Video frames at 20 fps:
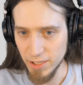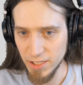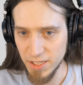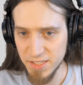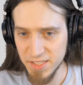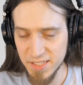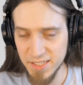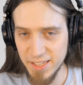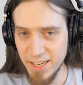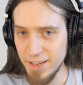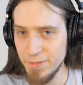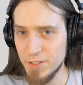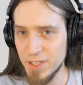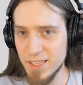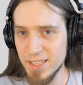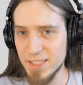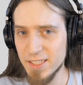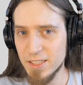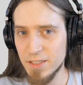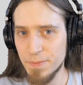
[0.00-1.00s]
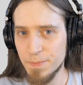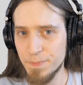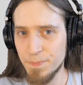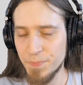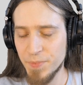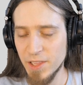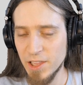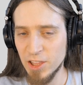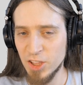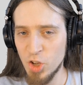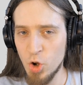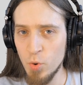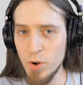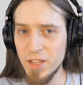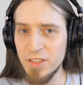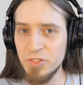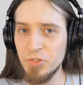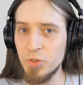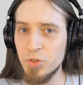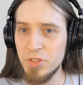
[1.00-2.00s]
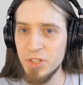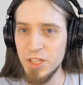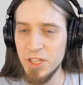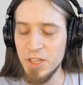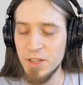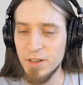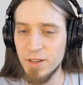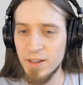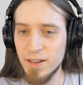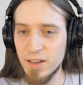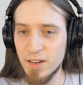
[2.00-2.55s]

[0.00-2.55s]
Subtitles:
Let's save this, load it into the